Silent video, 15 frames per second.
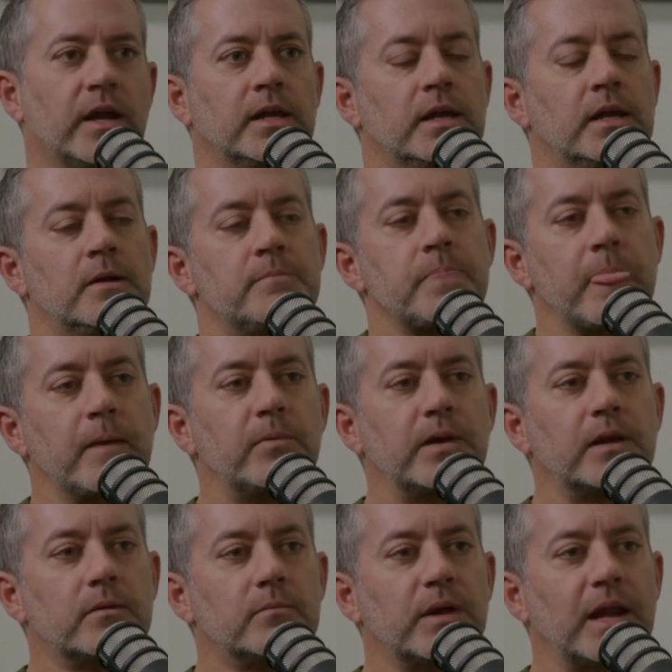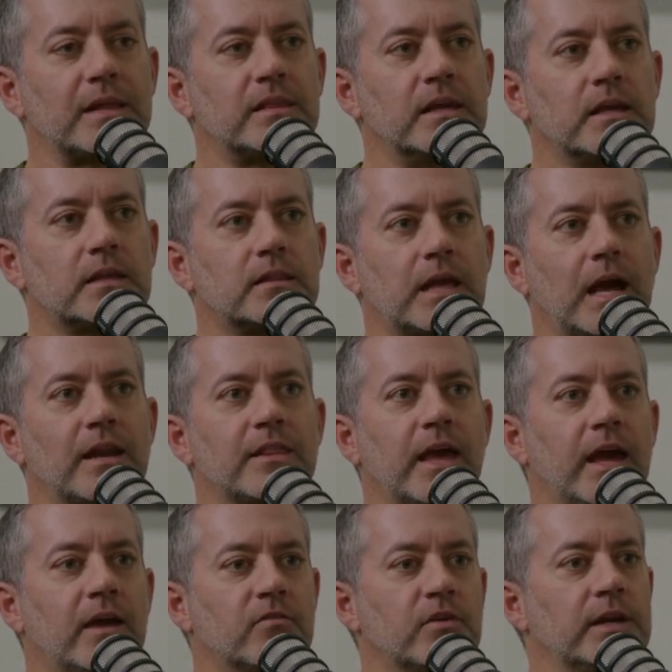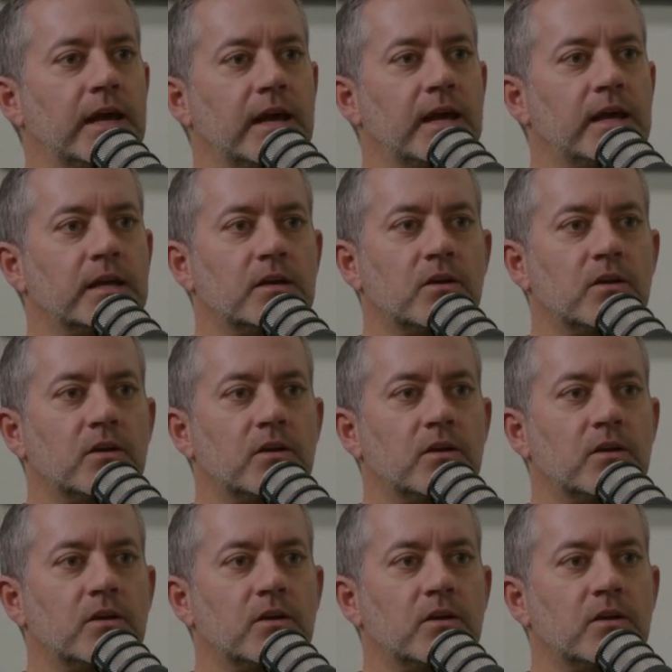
other things. That's but, true. But I think kind of the everyday